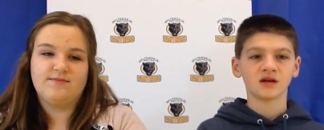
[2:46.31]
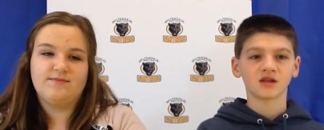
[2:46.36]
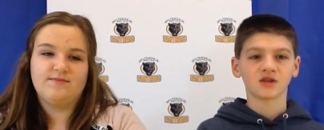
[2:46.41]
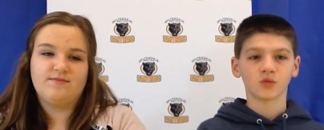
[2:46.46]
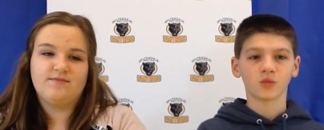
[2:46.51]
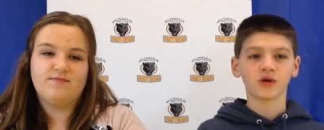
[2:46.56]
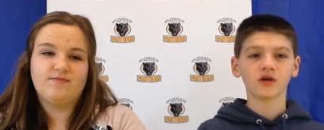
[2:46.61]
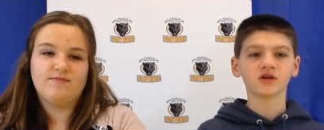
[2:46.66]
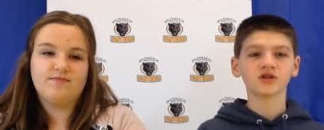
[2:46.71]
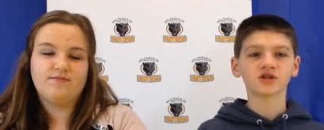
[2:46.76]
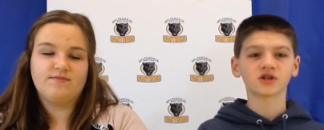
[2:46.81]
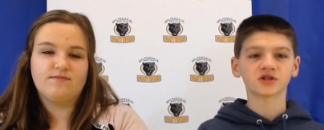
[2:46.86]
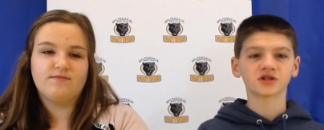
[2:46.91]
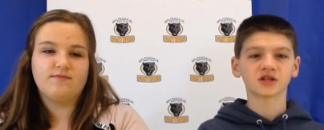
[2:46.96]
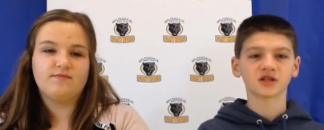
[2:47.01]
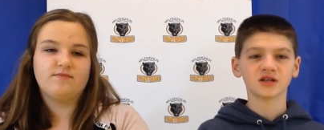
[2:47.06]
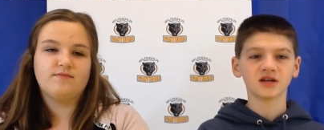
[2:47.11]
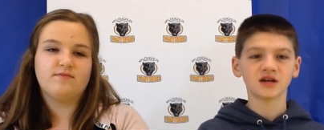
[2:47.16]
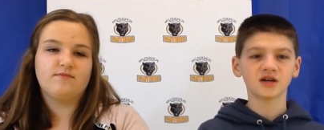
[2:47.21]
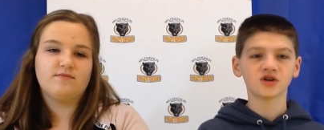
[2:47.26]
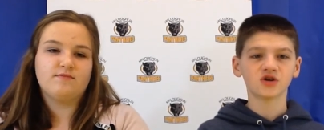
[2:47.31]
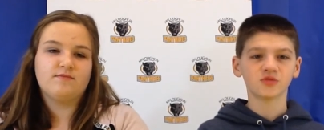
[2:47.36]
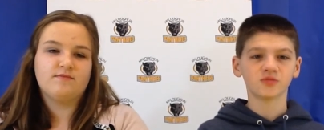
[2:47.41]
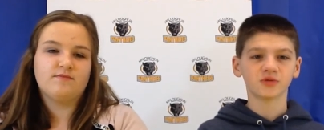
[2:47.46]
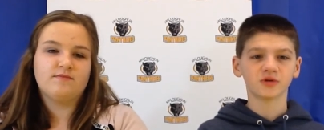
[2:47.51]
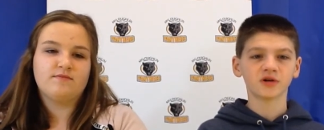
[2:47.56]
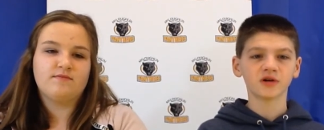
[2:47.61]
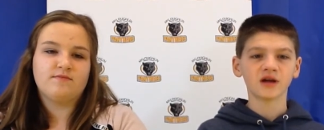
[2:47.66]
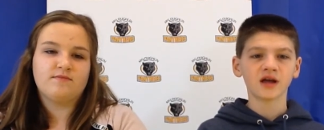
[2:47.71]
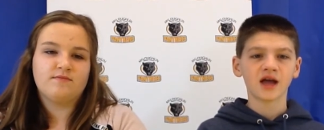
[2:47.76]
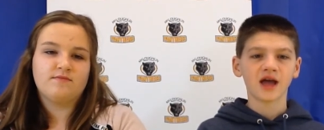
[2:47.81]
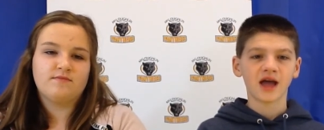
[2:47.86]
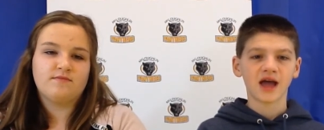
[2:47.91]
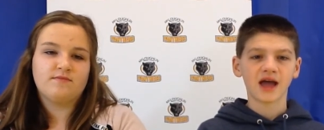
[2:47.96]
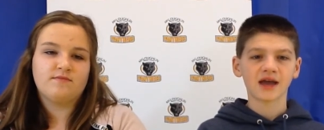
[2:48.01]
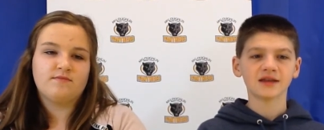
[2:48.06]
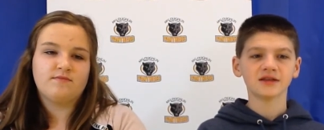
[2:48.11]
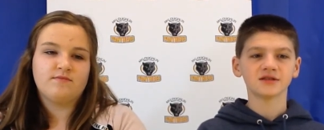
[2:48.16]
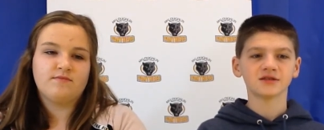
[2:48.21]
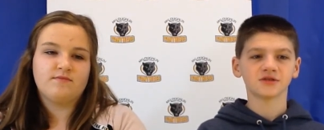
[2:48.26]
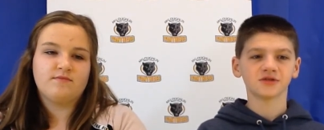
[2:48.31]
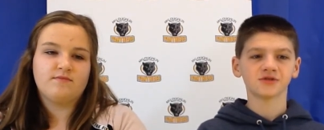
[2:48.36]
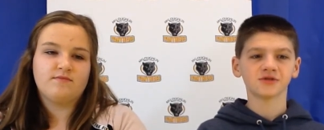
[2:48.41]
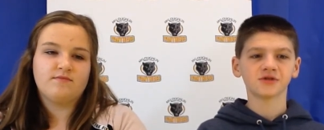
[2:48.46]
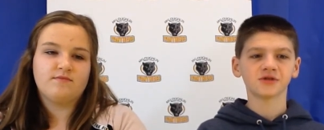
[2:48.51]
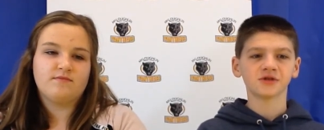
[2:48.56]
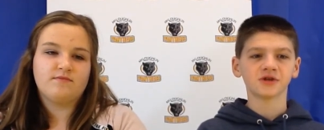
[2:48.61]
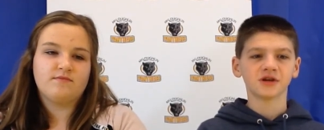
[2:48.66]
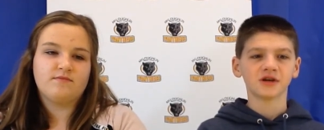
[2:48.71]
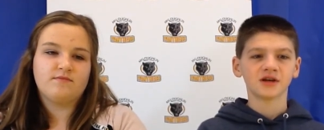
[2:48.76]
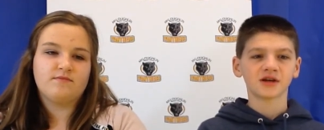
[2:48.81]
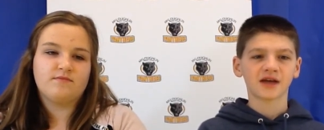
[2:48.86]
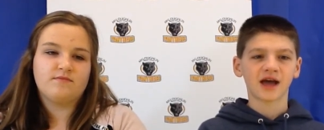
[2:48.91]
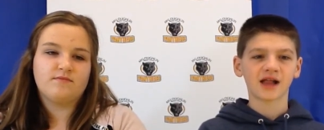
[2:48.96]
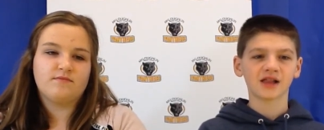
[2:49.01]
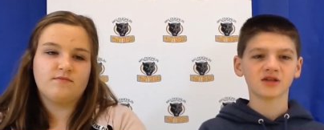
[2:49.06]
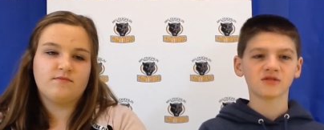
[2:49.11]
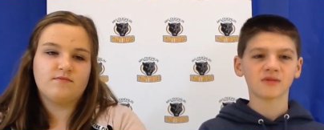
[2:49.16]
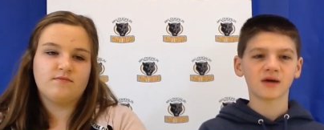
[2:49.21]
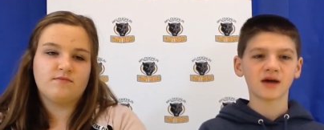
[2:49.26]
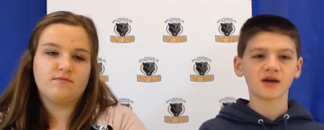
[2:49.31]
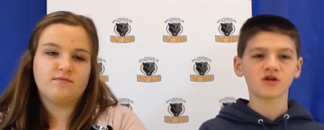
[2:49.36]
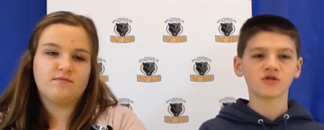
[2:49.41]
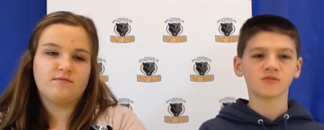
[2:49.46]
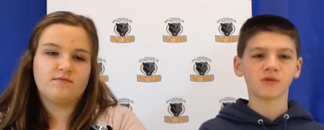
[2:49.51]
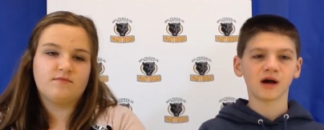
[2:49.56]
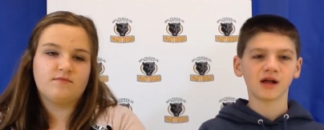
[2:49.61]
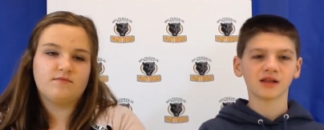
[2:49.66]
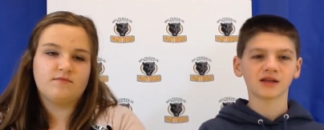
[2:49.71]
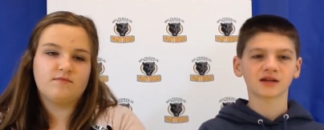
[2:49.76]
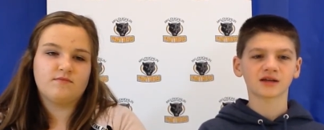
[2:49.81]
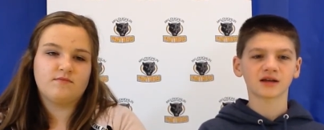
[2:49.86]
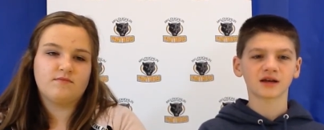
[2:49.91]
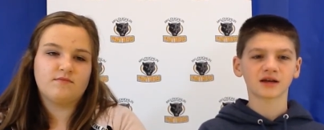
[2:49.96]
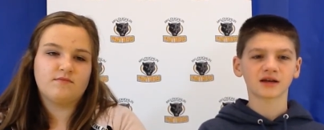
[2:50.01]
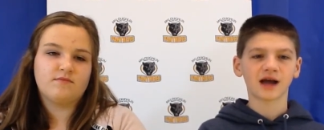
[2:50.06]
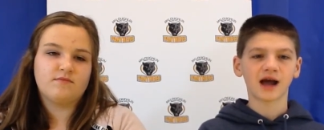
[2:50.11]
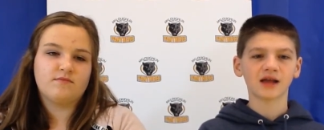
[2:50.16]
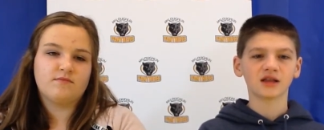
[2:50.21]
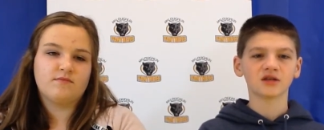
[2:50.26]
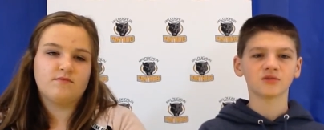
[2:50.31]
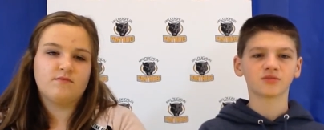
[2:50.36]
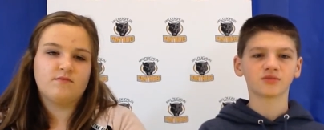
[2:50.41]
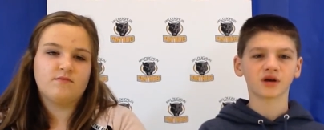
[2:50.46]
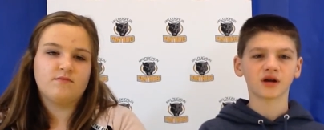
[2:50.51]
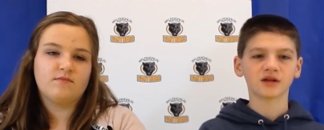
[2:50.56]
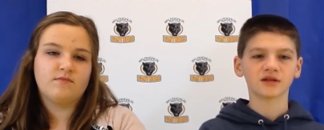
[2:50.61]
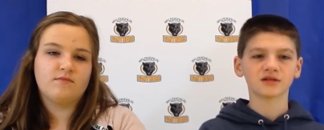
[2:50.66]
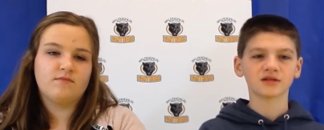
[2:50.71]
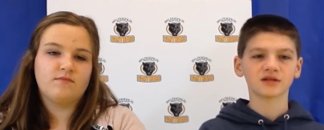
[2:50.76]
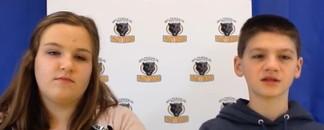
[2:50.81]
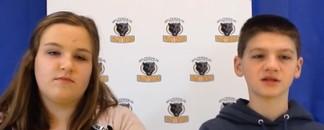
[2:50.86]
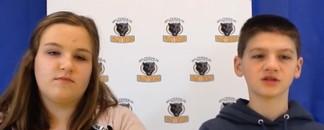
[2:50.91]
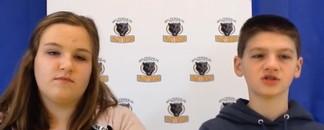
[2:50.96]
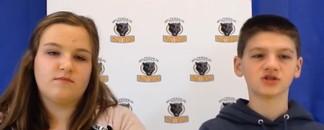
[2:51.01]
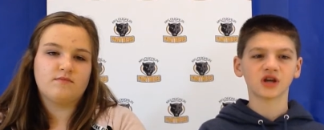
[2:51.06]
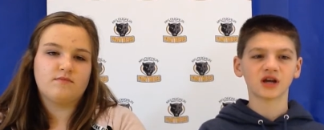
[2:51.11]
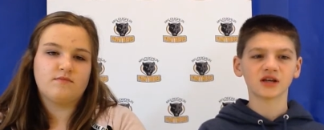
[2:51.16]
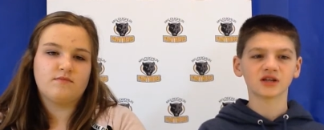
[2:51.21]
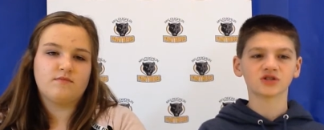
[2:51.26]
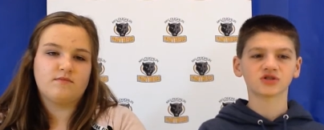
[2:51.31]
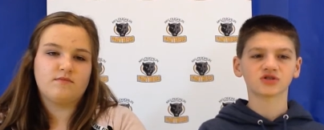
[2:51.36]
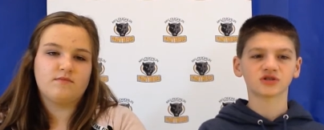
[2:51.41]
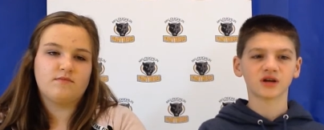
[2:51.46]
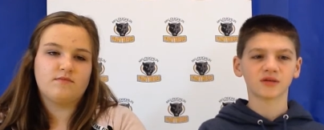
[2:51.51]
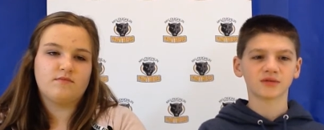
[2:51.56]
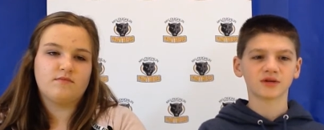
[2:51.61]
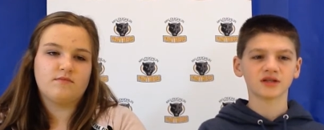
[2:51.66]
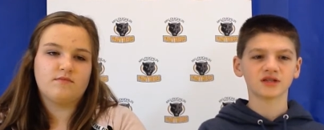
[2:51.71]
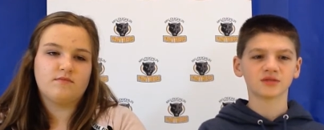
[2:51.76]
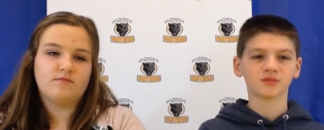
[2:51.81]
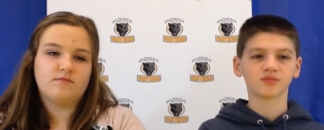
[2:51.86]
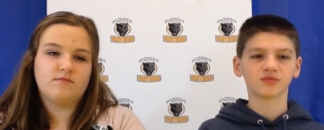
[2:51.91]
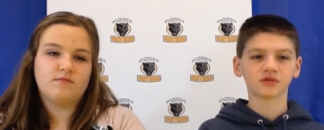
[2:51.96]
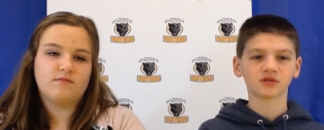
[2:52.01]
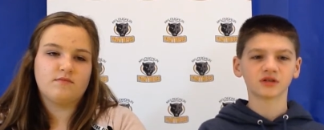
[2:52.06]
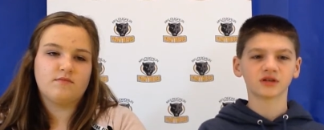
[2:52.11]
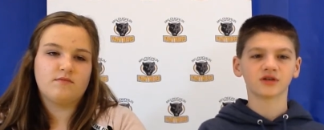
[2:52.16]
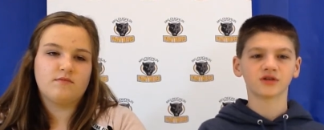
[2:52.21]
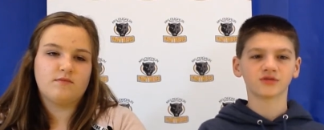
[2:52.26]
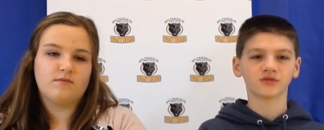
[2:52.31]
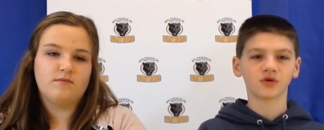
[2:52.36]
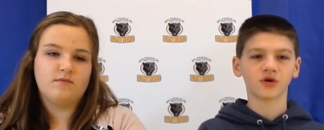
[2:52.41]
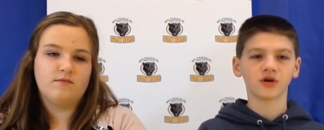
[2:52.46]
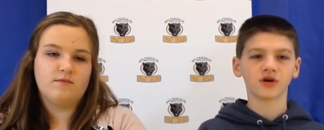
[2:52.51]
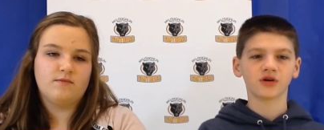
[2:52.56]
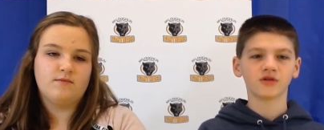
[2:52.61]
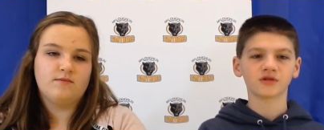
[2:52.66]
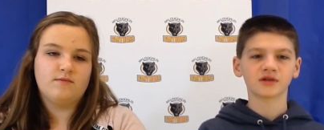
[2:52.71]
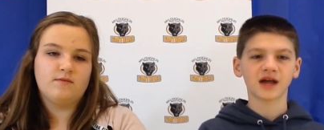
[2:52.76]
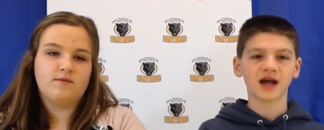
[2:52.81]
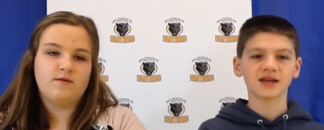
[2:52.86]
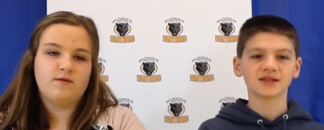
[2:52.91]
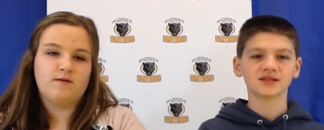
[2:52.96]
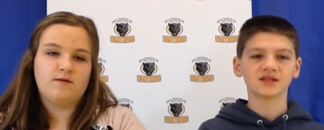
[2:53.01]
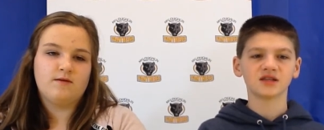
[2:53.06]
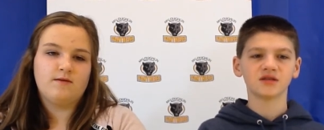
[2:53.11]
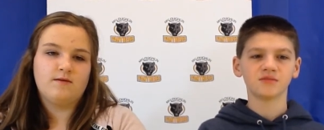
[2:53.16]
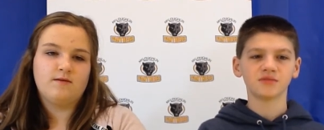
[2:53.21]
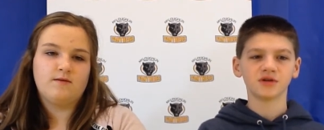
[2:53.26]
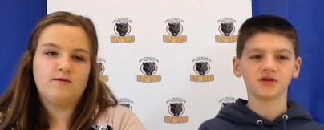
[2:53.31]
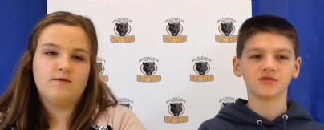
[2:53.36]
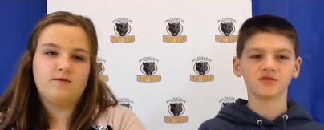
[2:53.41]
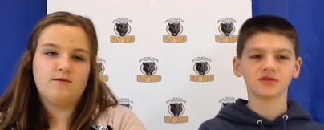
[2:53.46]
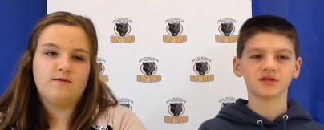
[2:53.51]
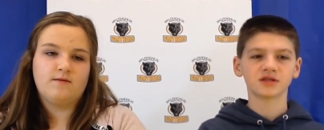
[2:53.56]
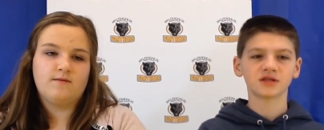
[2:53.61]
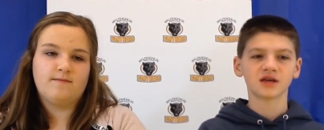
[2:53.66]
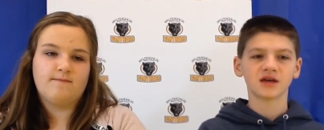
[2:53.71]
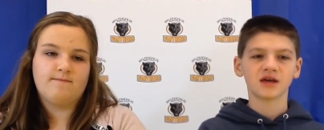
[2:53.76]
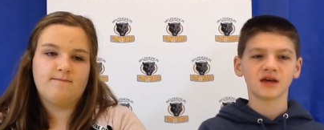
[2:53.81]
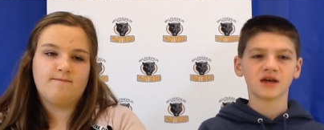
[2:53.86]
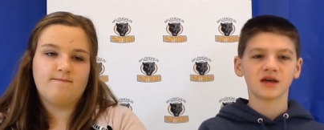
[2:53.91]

Speaker 1: The winners are Talia Cooper, Anna Zook, Calumet Kubalik, Kylie Bruns, Jaden Trevis, Brooklyn Arroyo, Cassidy Buse,